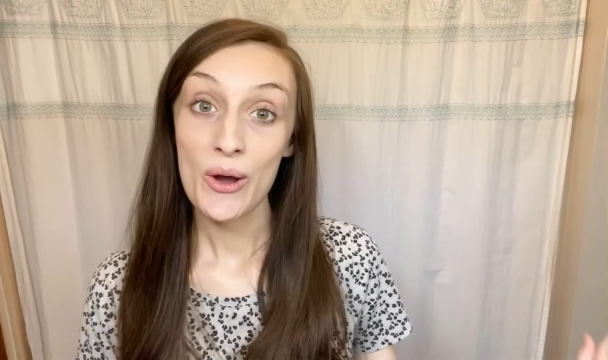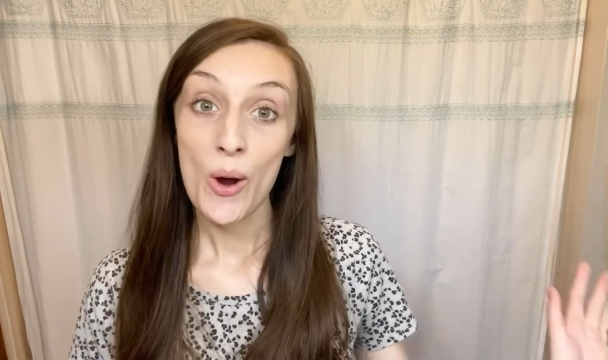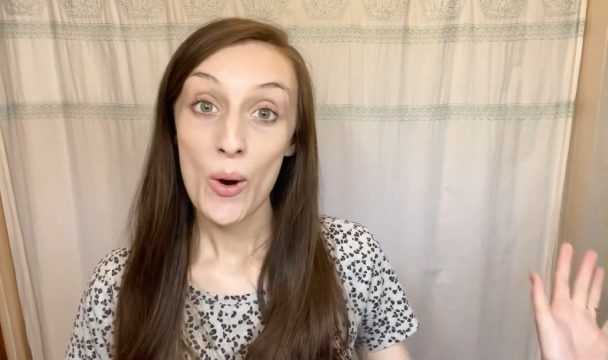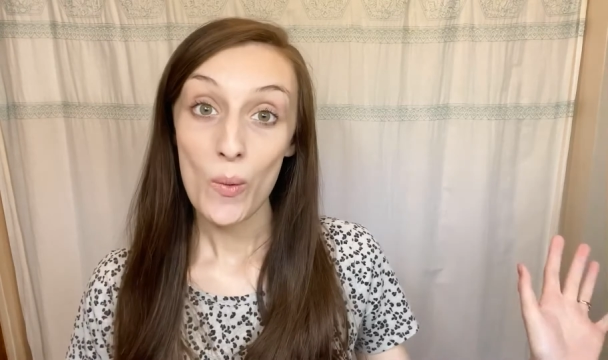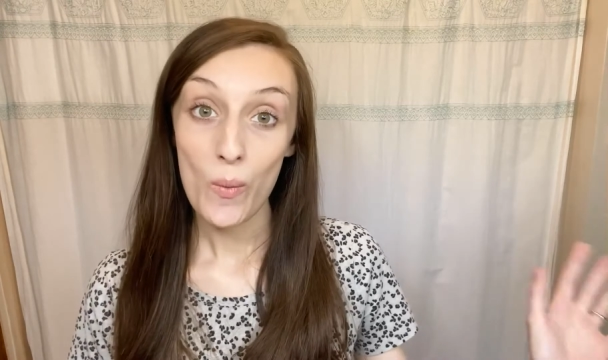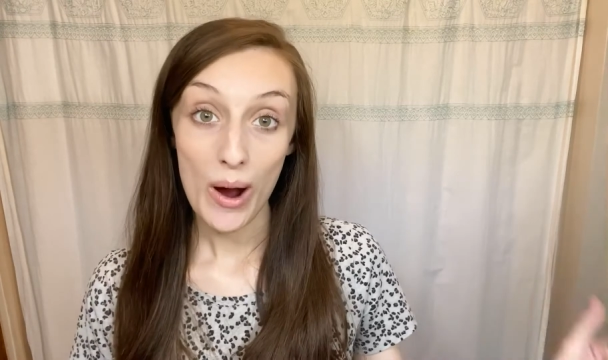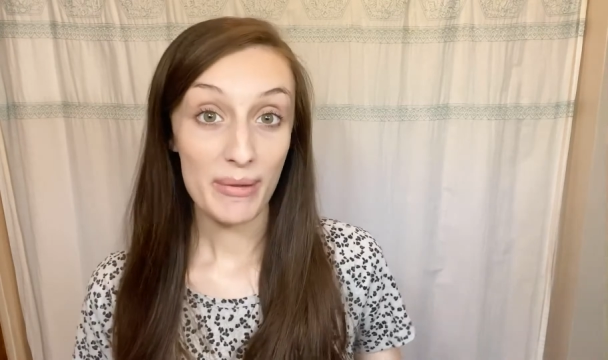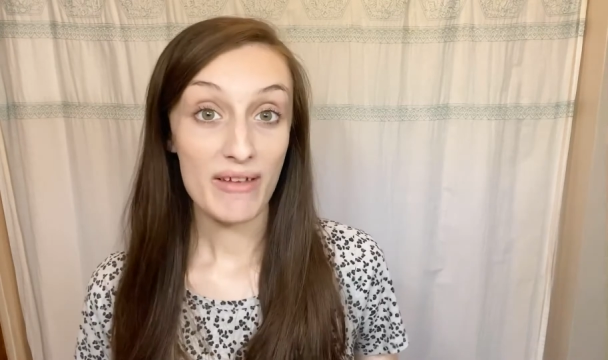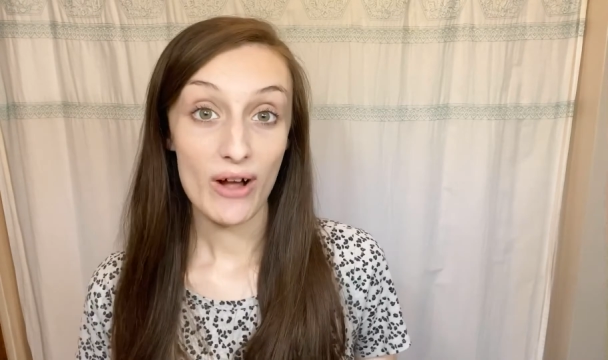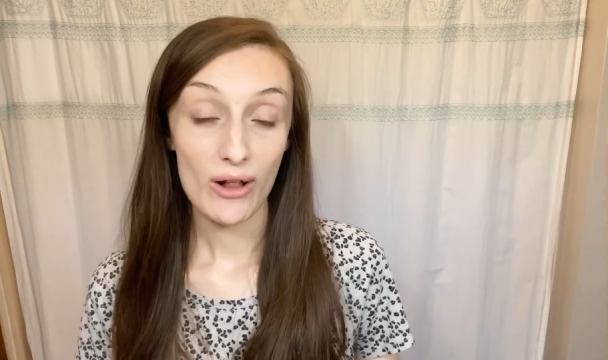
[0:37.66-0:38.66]
what
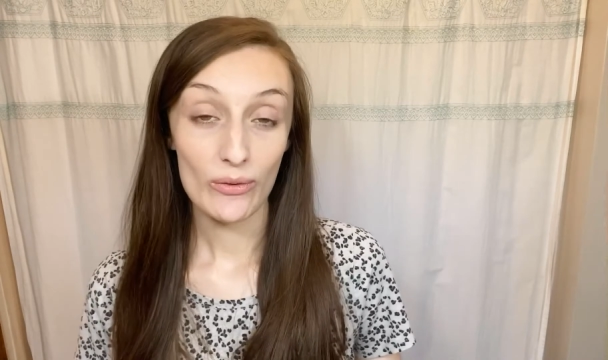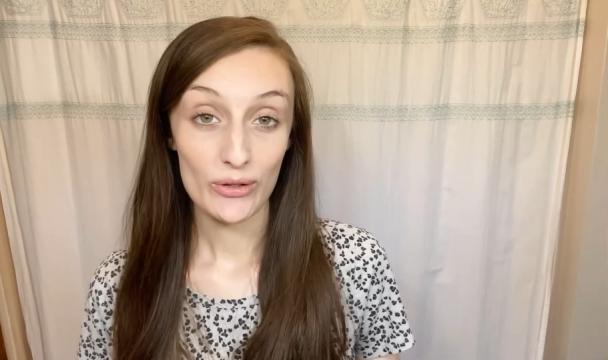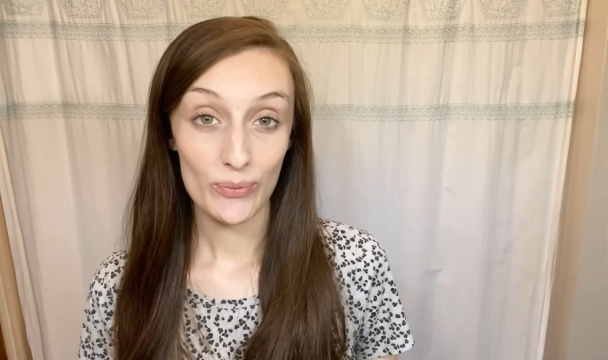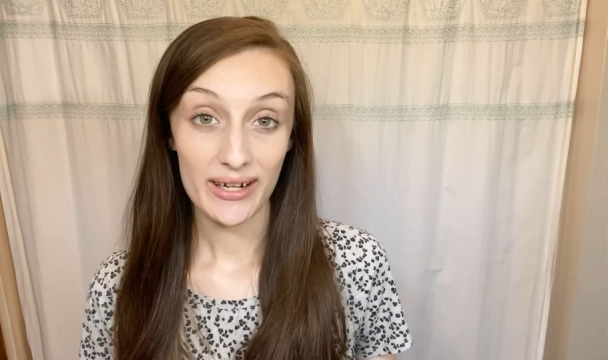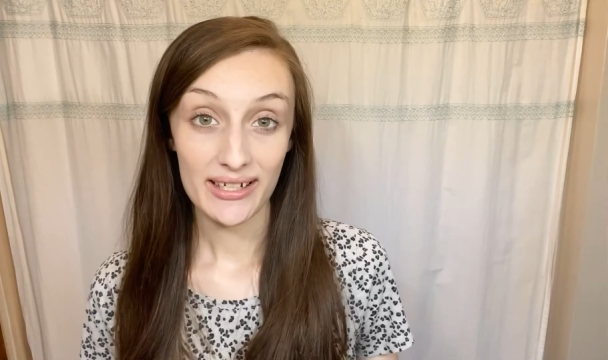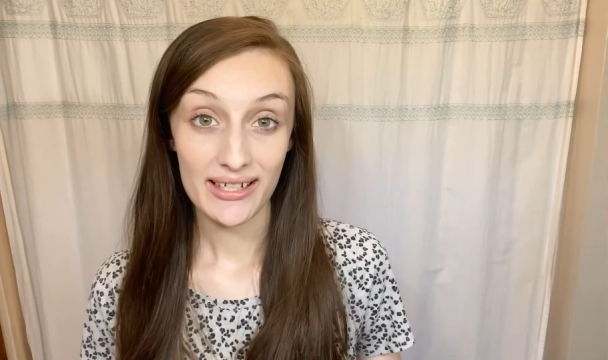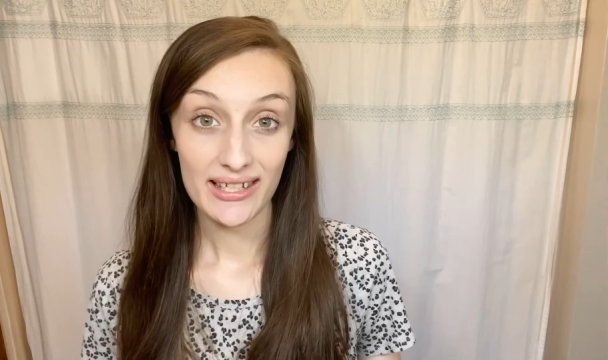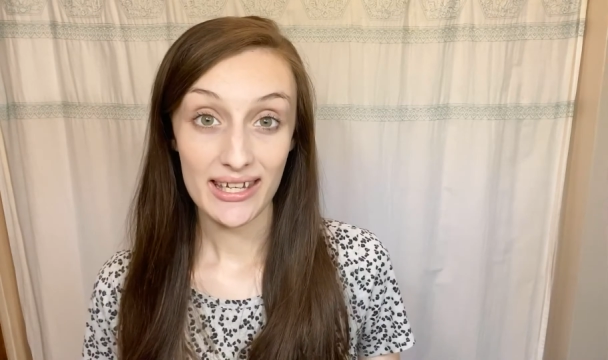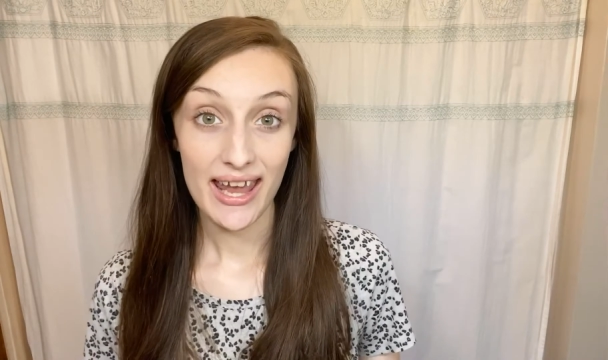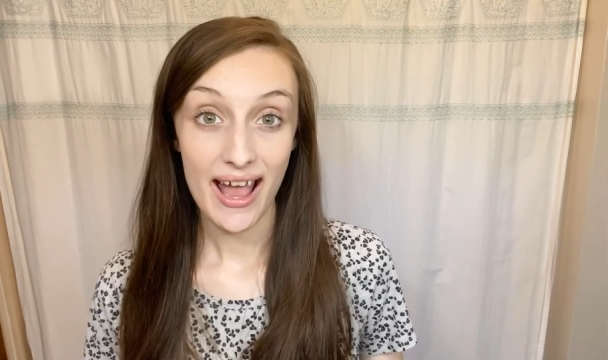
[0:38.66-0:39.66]
my followers wanted to
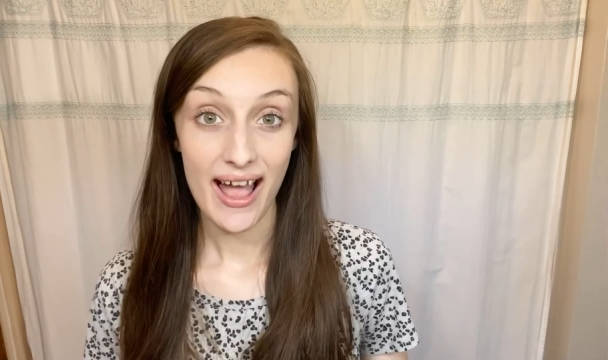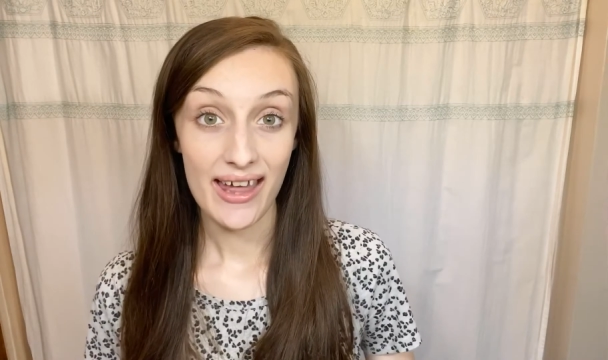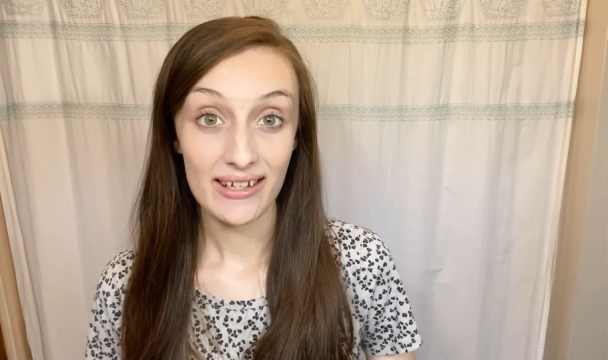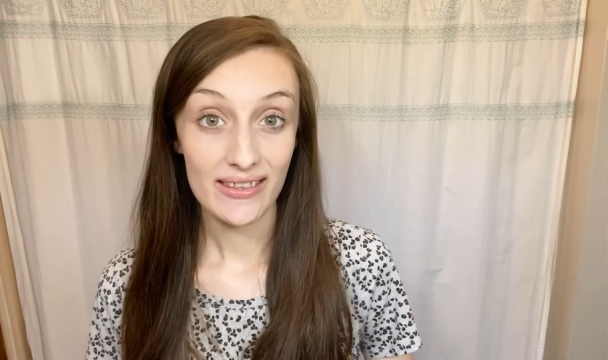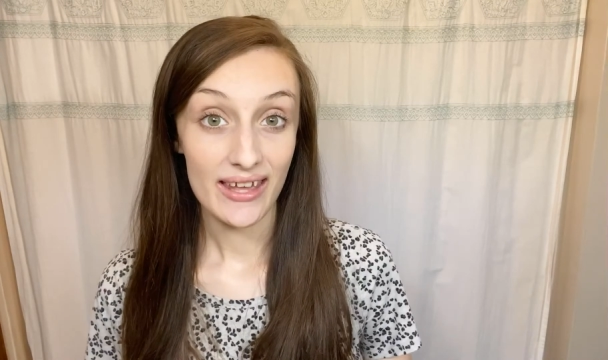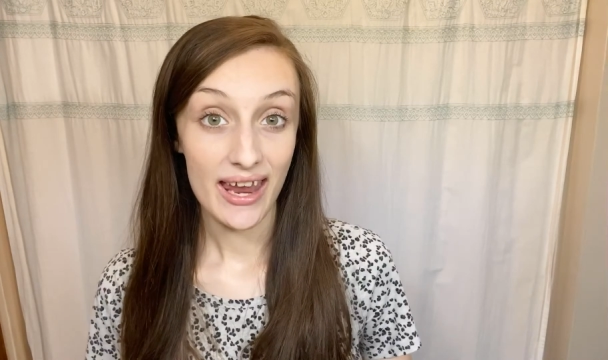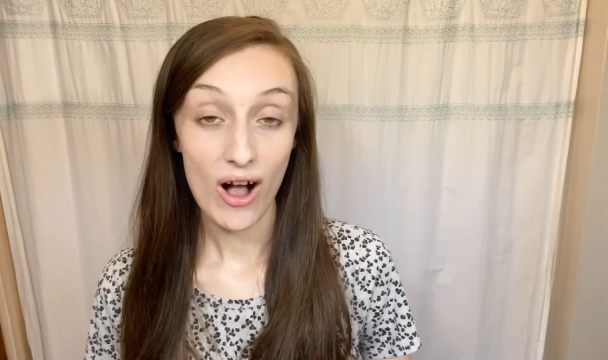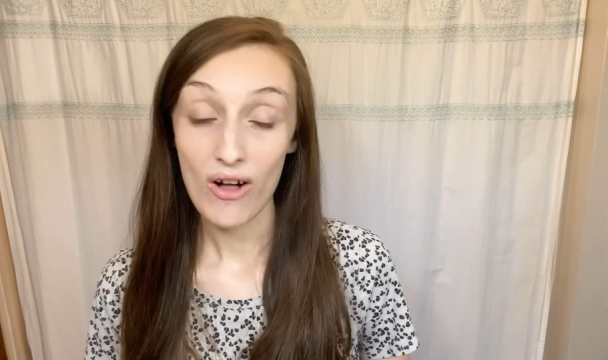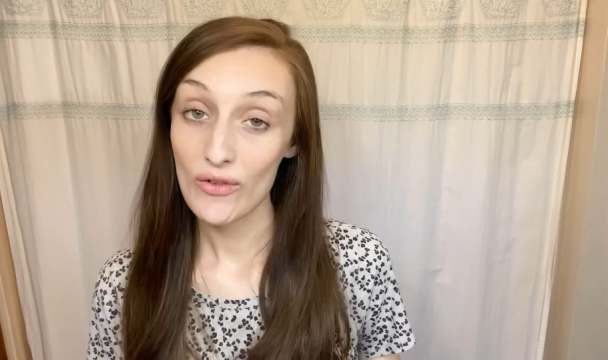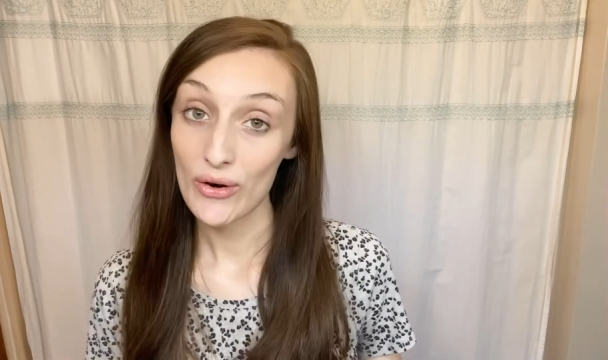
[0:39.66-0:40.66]
see, and they
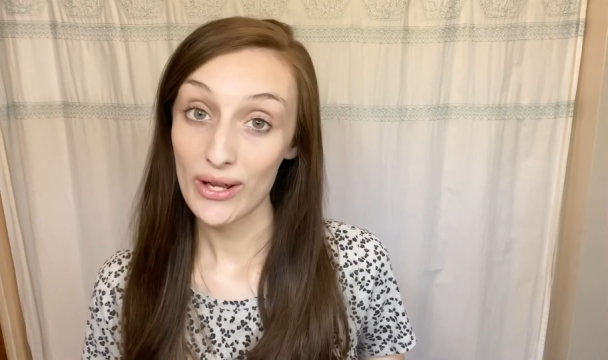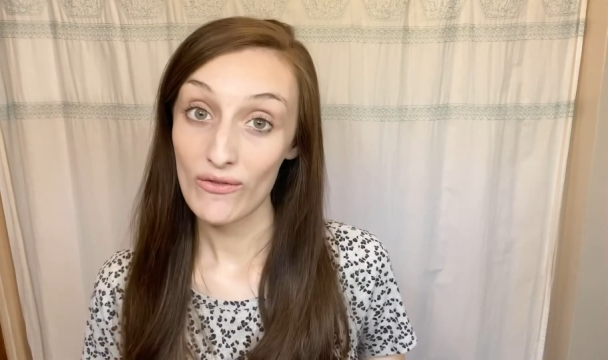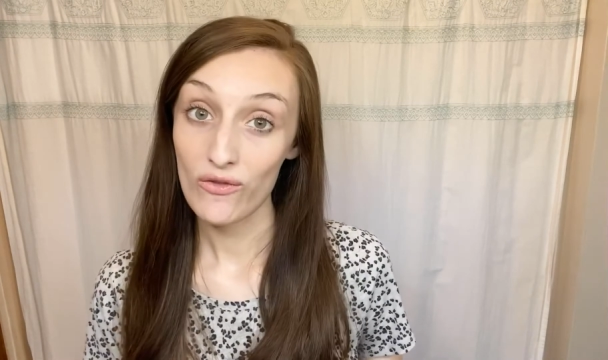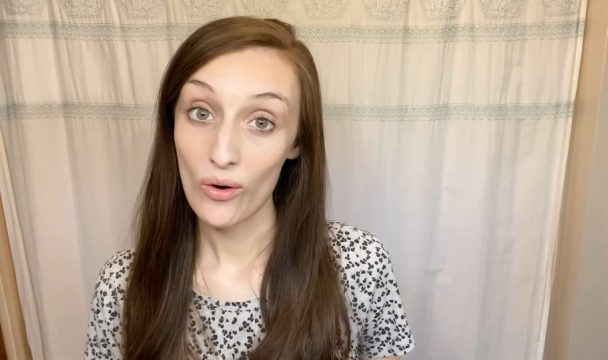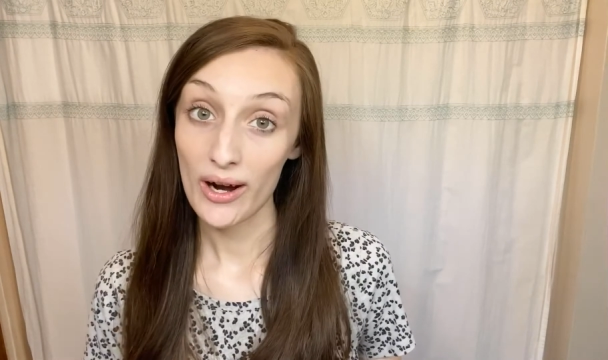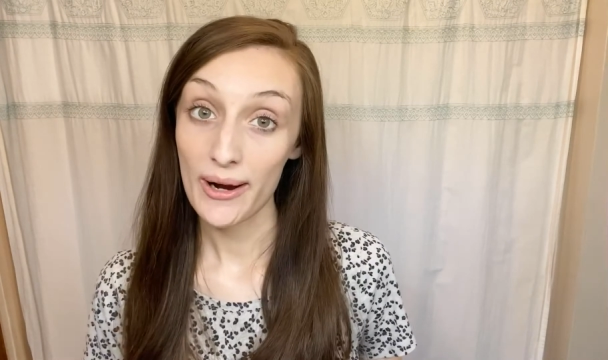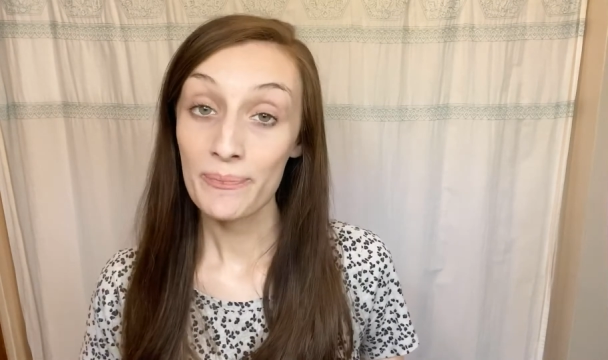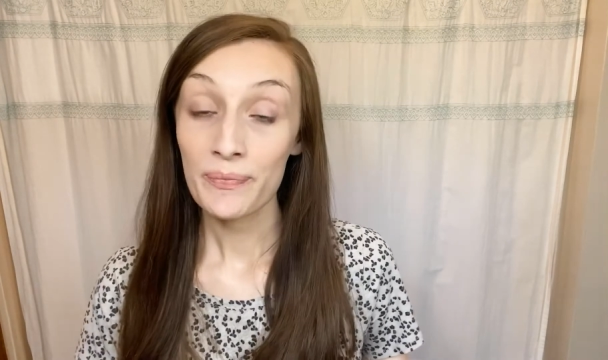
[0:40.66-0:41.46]
all voted for